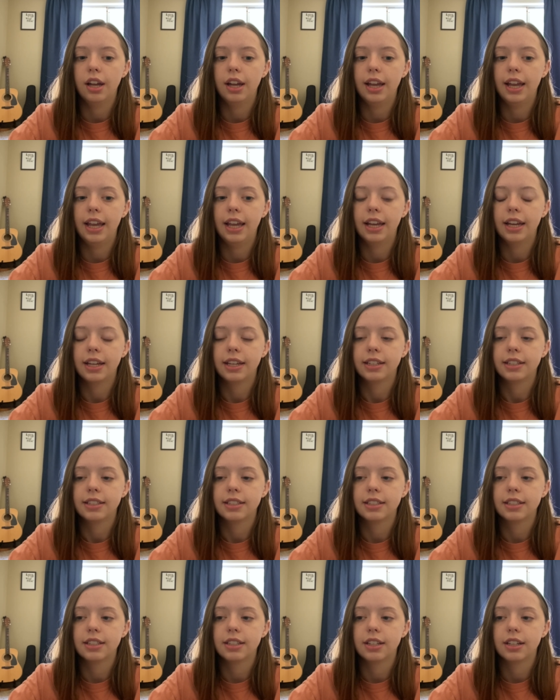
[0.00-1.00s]
And
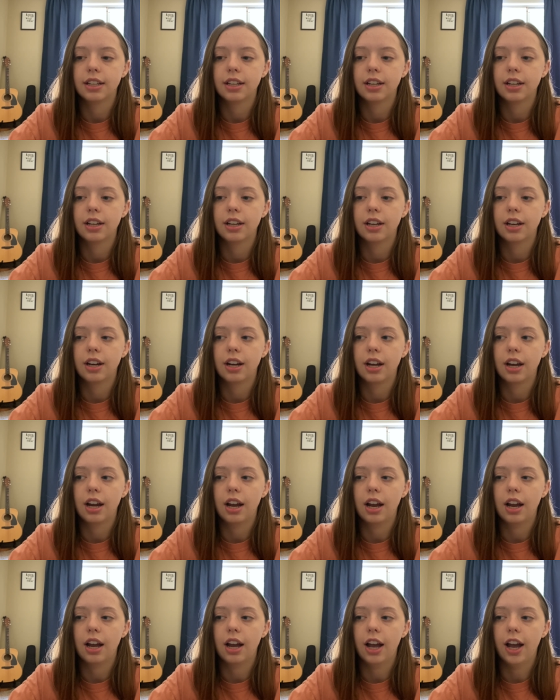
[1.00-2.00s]

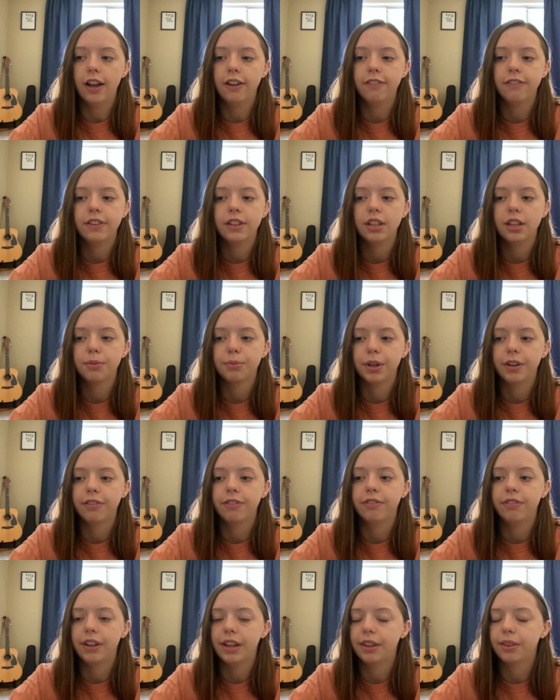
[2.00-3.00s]
I feel like my
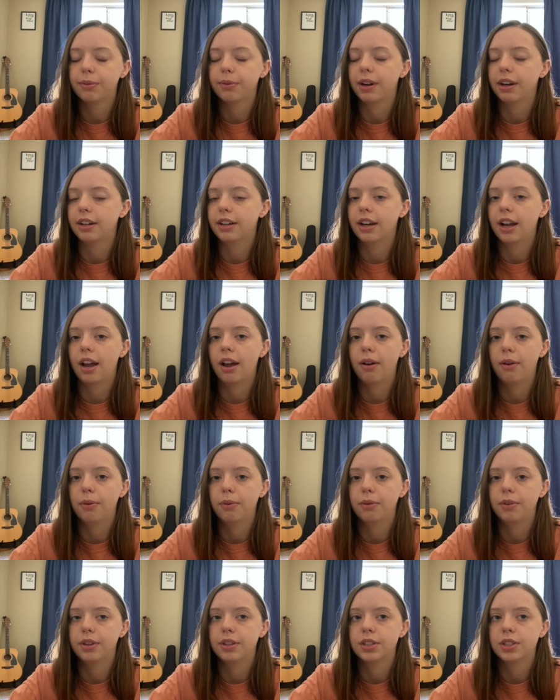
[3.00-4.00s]
faith right
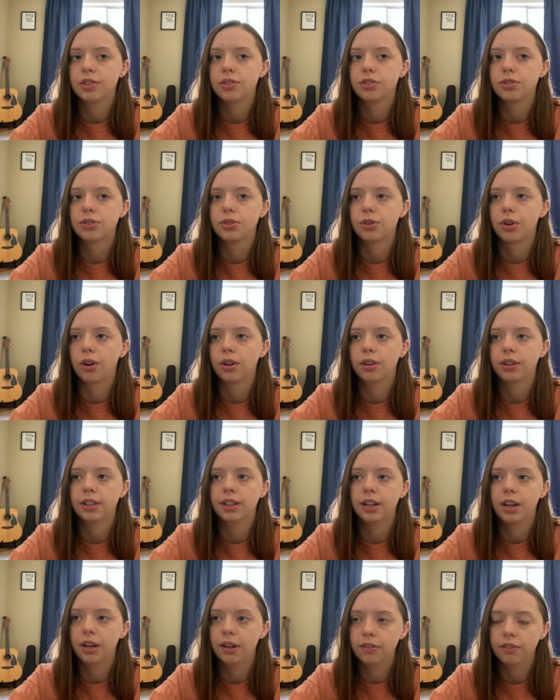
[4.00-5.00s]
now is stronger
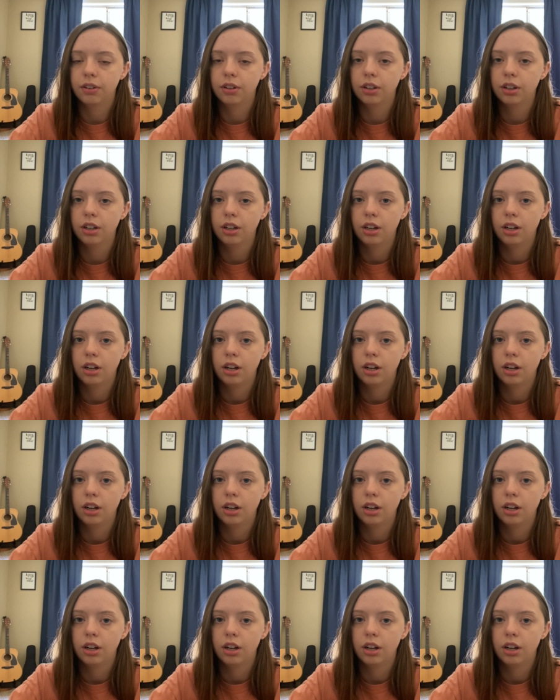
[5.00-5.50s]
than ever.